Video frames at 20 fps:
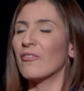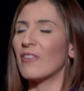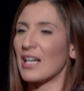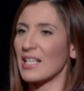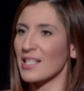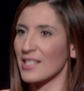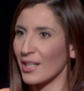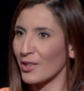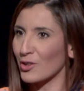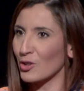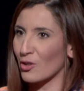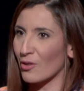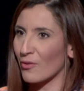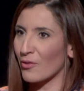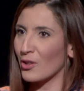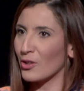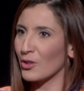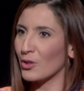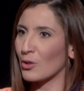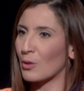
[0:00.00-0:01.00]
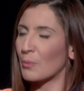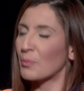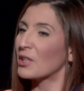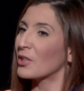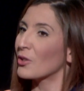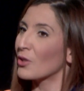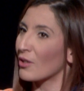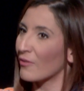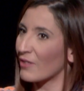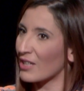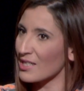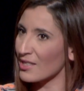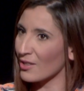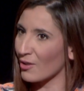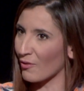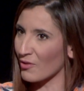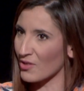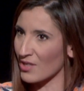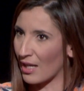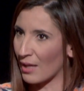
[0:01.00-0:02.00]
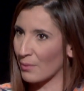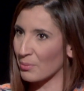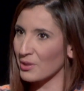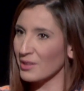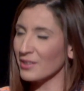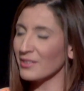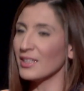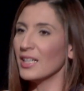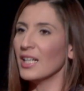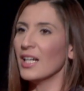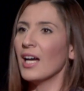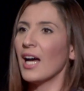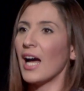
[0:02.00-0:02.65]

Vice Rector of the European University of Cyprus,